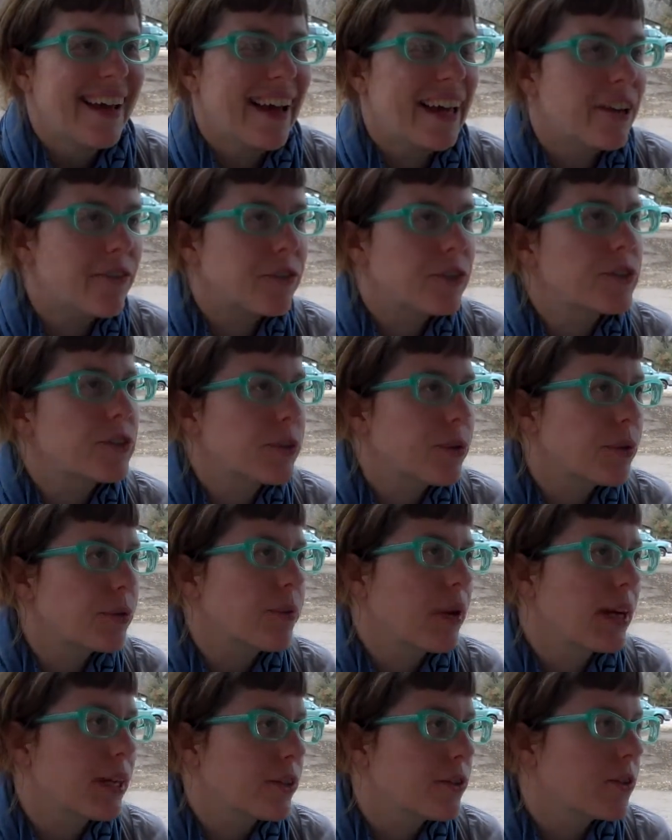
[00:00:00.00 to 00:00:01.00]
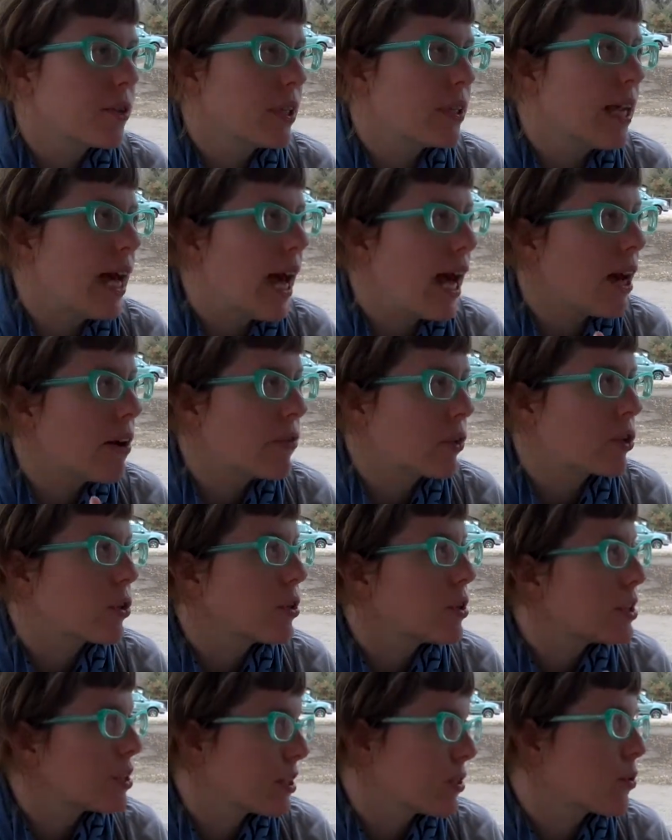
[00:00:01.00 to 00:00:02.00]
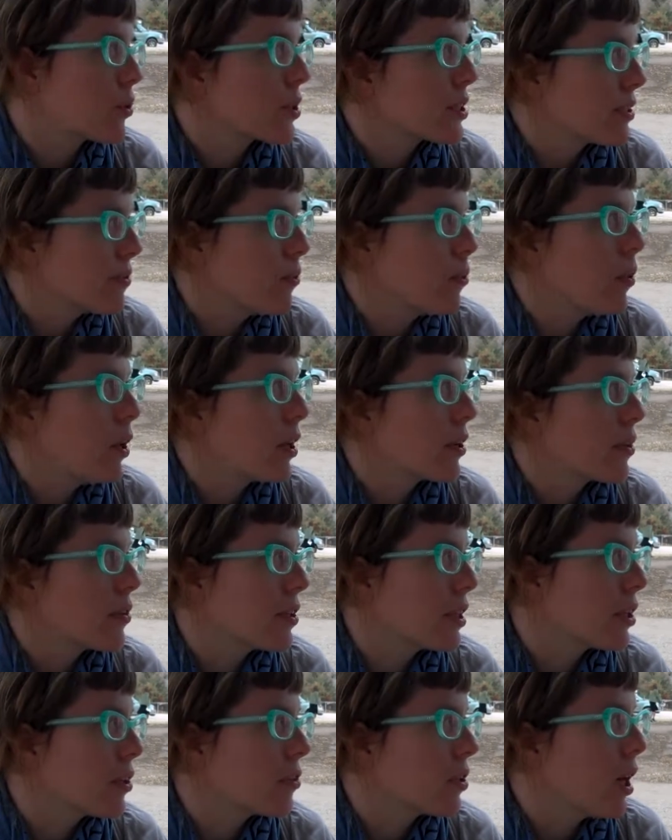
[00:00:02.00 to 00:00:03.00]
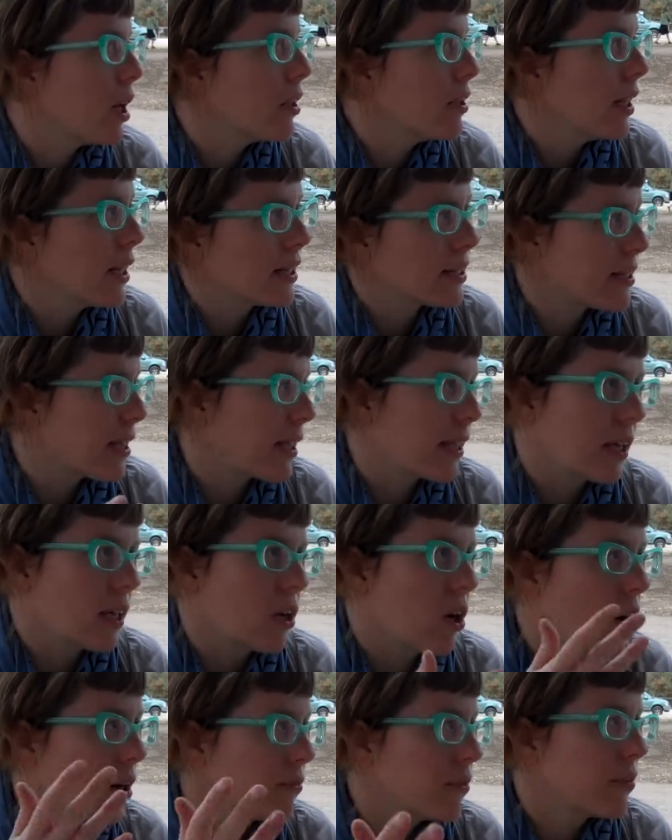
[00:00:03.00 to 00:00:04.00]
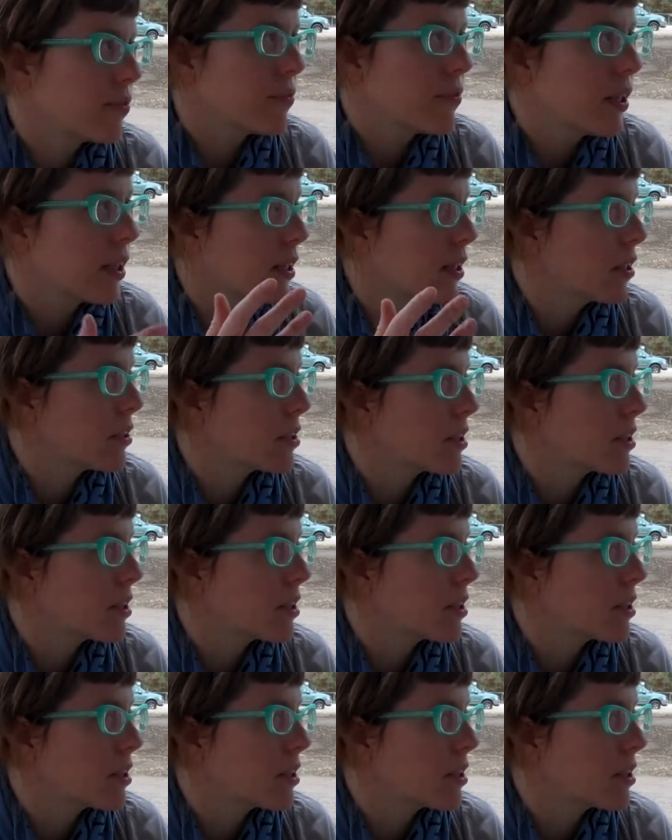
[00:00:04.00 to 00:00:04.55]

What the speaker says: And if you do it right, you can have a good source of water that you're not like taking off of like